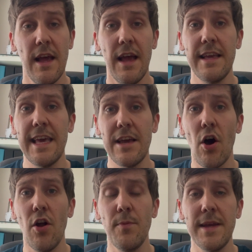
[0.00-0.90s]
and kick
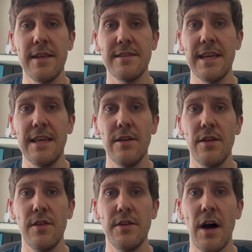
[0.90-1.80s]
on, and we can see
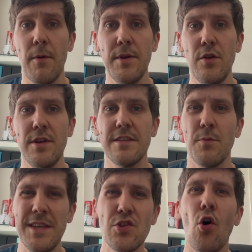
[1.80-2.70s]
the Darwin Núñez
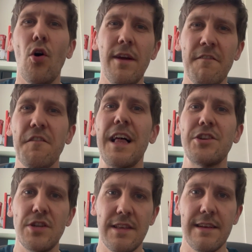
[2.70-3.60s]
that we saw in
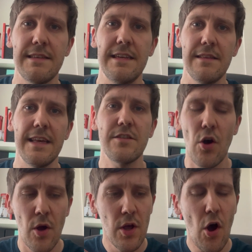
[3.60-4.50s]
flashes last season. Let's
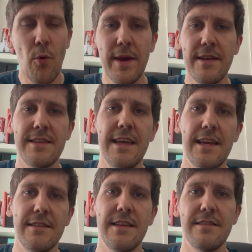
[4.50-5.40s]
hope we can see it
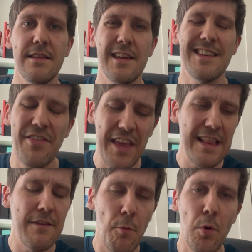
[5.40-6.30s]
consistently, because I
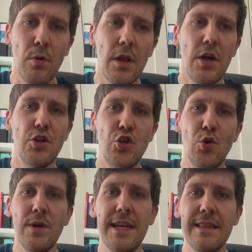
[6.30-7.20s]
think Liverpool
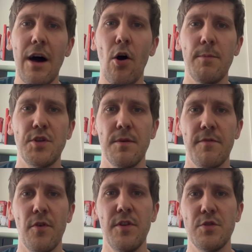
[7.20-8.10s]
do need that option up
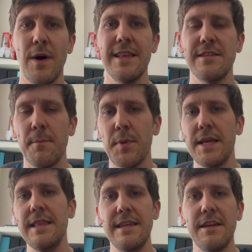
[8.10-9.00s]
front as well. He's
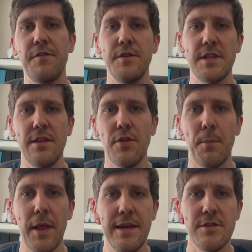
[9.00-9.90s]
completely different to the other
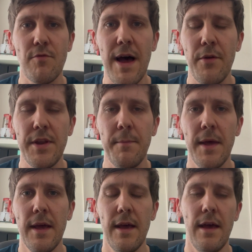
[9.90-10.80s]
players around him.
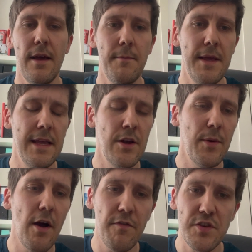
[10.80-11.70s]

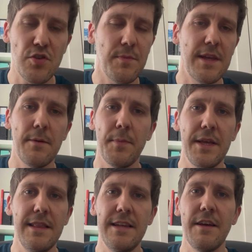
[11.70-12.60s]
He offers something
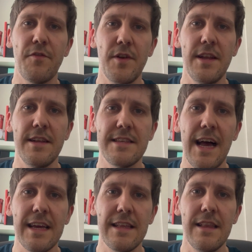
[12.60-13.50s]
completely different in
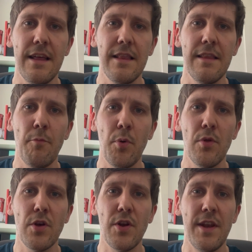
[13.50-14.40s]
attack, and
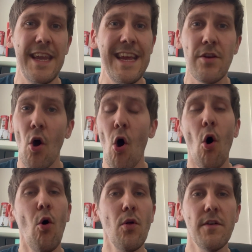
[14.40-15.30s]
Liverpool are going to need
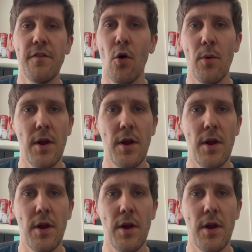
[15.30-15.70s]
all the forward